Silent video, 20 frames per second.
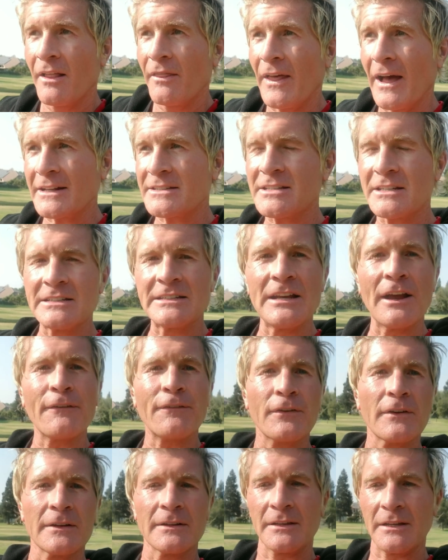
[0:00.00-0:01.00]
That's a
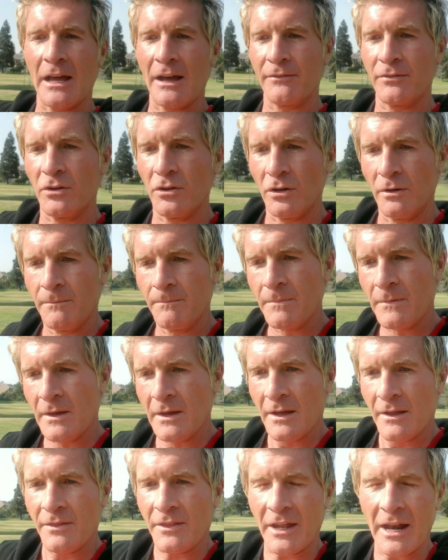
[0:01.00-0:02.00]
different level
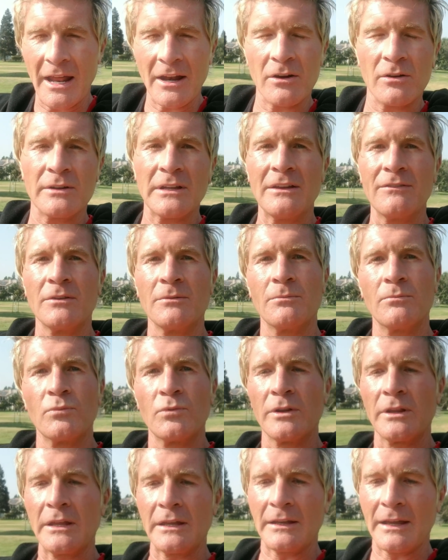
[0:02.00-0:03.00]
that I don't even
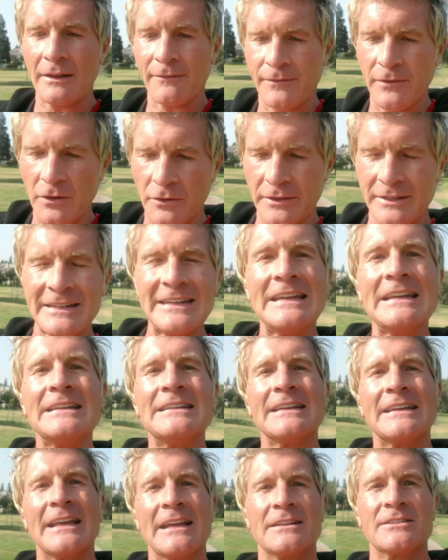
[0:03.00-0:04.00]
really feel the
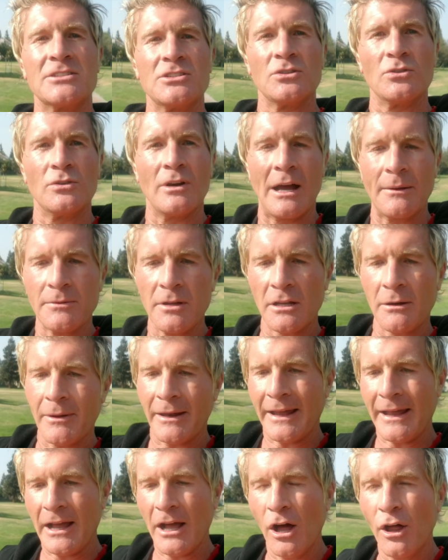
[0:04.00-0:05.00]
need to get to. I'm talking
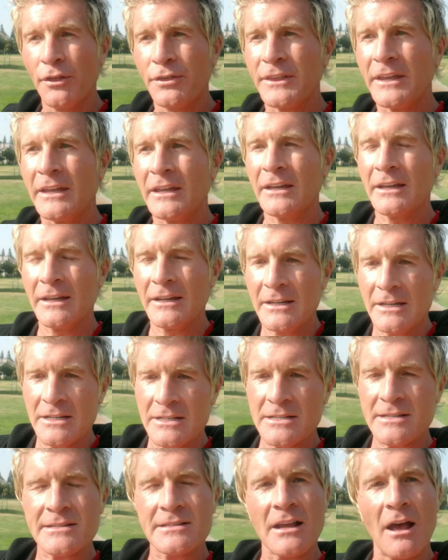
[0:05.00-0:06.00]
about a healthy
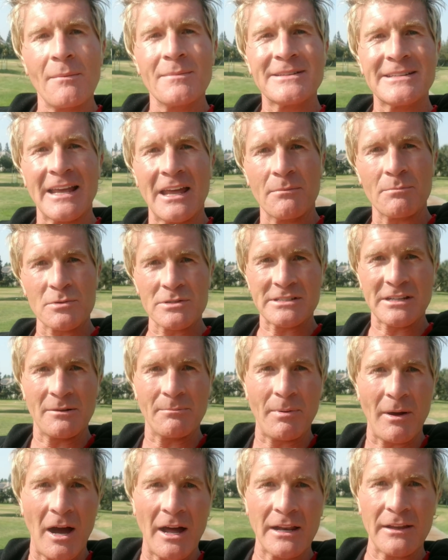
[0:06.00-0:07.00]
sub
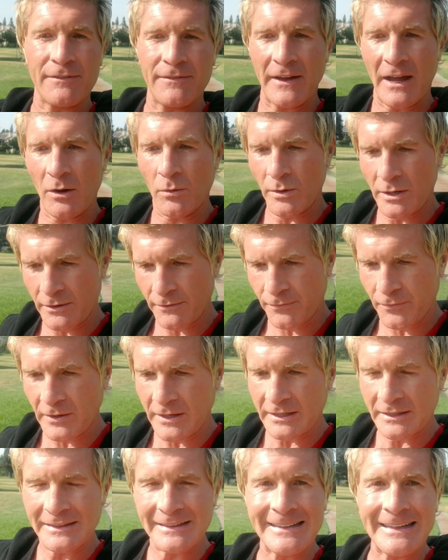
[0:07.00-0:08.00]
10% body fat where you're
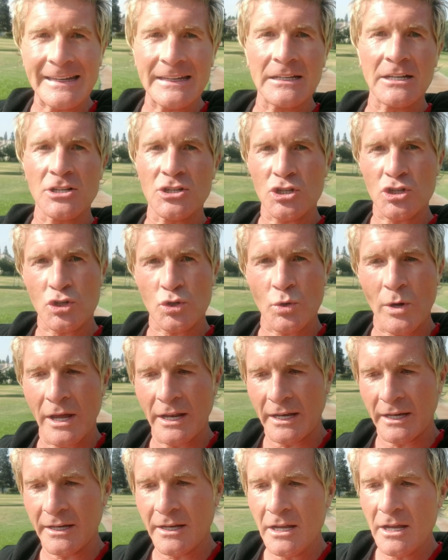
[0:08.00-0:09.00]
freaking lean and
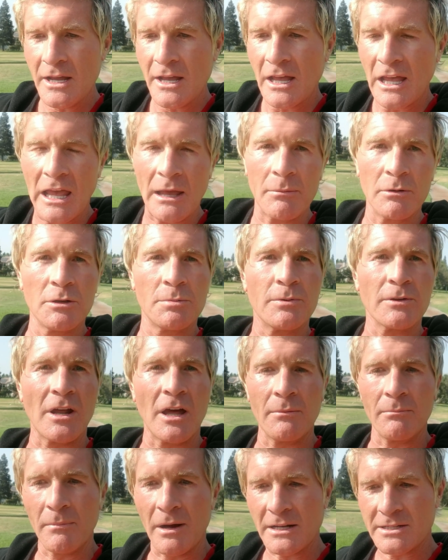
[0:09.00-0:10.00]
shredded, able to put
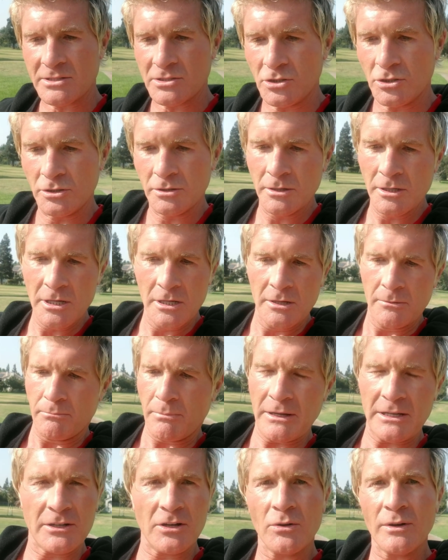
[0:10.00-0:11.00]
on muscle,
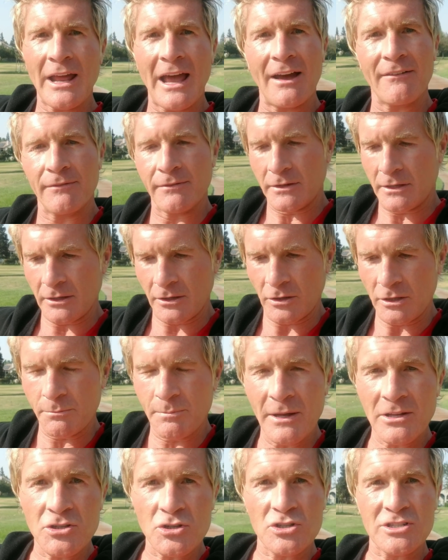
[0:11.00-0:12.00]
but you don't have, you know, you
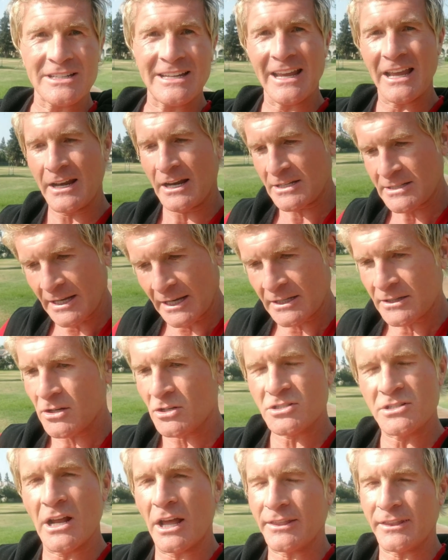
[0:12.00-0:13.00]
pinch your skin, it's like
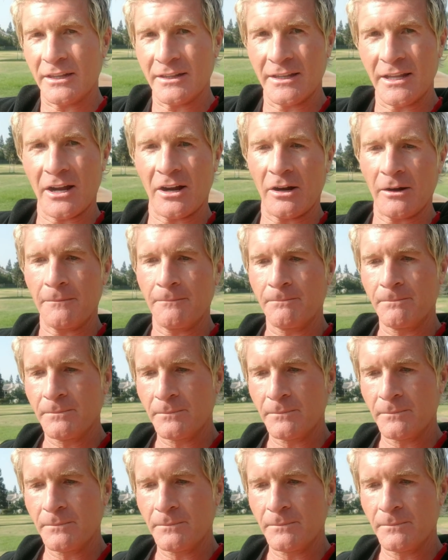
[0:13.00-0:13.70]
there's nothing there.